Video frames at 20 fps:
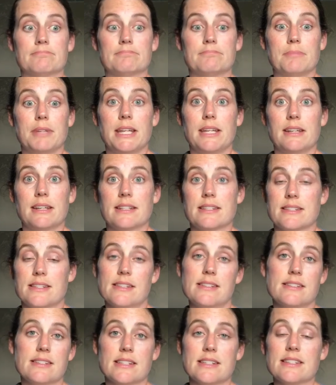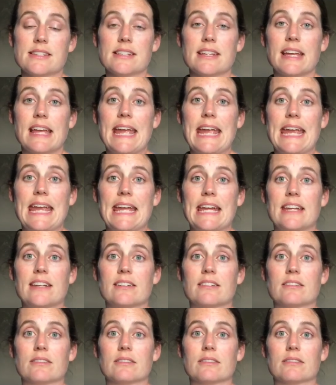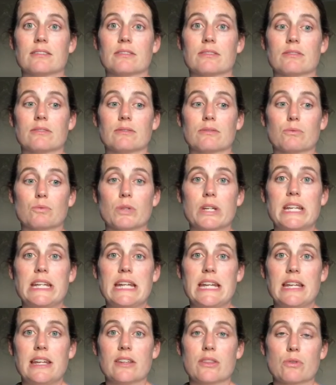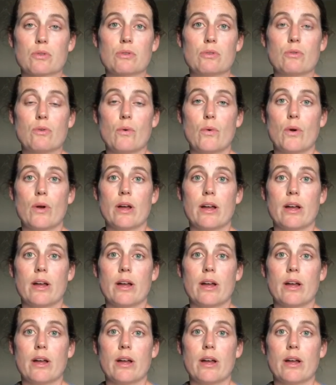being consistent and reading through